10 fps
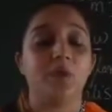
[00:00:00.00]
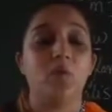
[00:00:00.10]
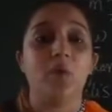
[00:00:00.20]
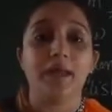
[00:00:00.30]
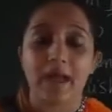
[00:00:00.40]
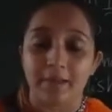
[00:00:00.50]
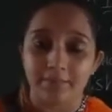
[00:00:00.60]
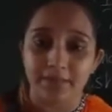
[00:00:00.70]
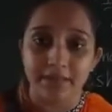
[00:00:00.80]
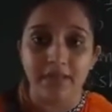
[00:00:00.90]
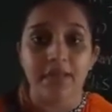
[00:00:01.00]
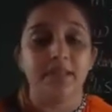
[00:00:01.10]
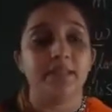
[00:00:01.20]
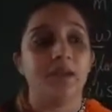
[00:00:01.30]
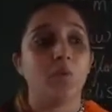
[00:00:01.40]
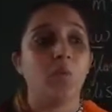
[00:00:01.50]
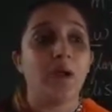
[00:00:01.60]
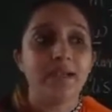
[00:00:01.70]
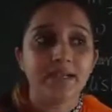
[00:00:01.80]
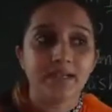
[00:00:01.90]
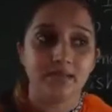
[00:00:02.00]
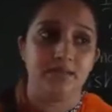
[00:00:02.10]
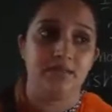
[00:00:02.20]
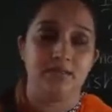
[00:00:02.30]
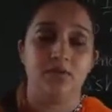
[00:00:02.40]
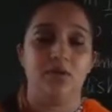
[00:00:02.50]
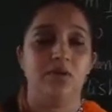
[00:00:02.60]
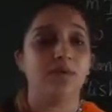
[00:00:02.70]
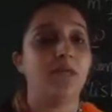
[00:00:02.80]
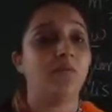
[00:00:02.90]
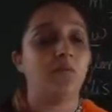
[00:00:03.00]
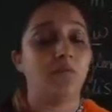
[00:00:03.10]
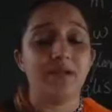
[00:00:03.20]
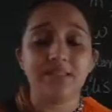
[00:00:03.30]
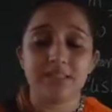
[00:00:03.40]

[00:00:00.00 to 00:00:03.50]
what happened? That once